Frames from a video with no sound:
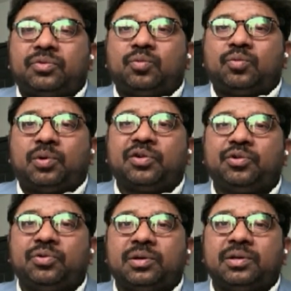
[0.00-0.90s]
to
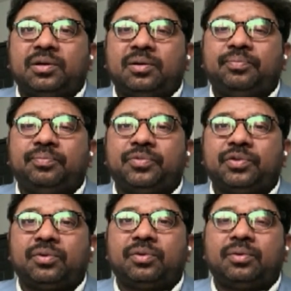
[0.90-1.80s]
pursue it.
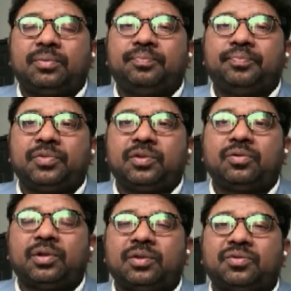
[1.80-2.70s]
So
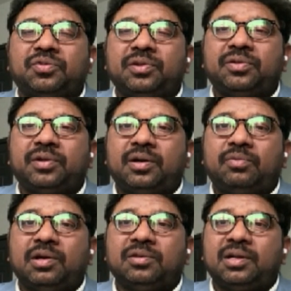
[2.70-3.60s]
that's a sincere
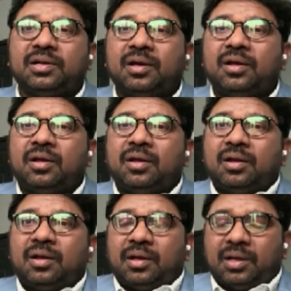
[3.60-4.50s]
advice.
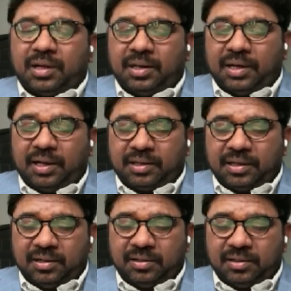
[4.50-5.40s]
And I
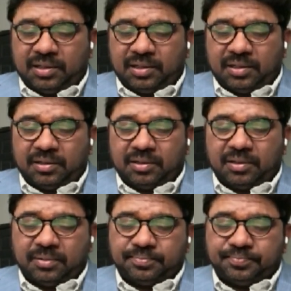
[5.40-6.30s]
can
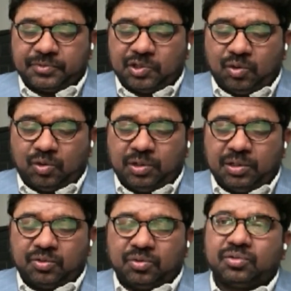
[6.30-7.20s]
go
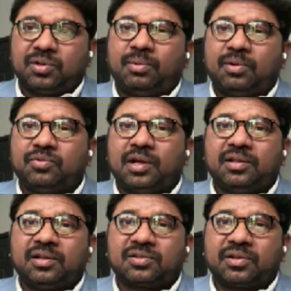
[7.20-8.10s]
into some of the
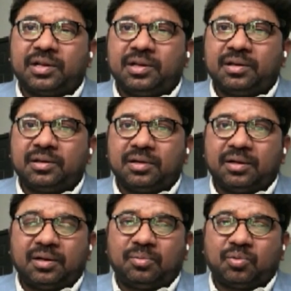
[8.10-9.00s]
other screening
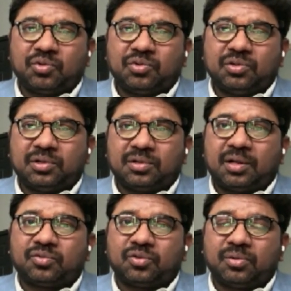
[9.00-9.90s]
procedures
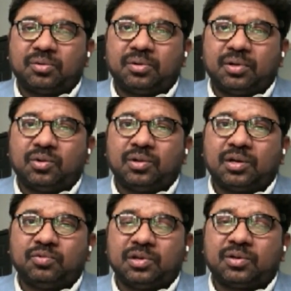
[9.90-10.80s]
also. Now that
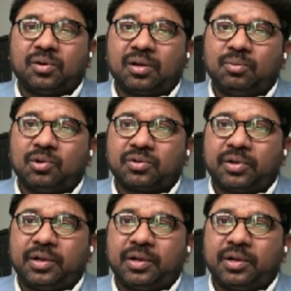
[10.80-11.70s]
we are talking about
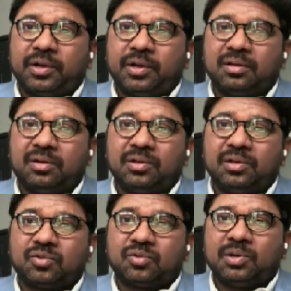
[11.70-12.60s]
screening, like there's so